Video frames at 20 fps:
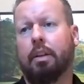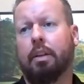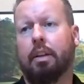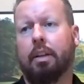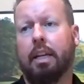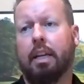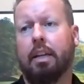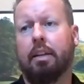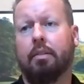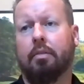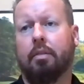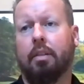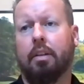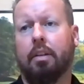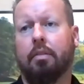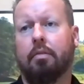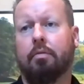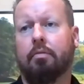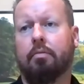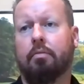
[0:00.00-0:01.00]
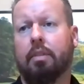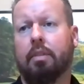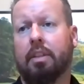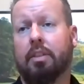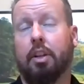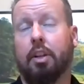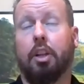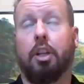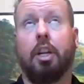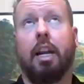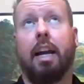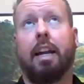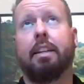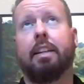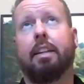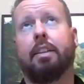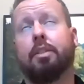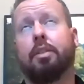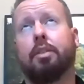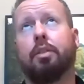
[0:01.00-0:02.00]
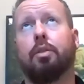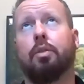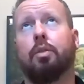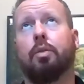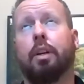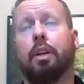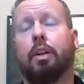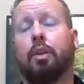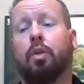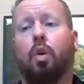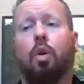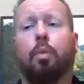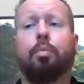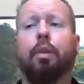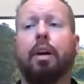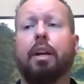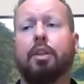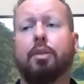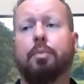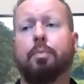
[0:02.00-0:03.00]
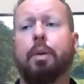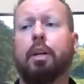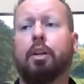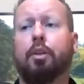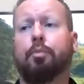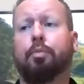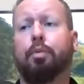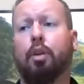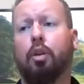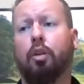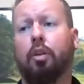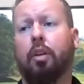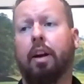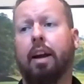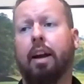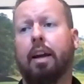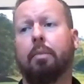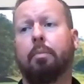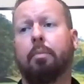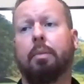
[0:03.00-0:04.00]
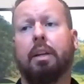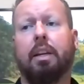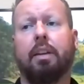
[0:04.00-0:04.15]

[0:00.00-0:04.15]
again, is it a good idea to incorporate a spares program?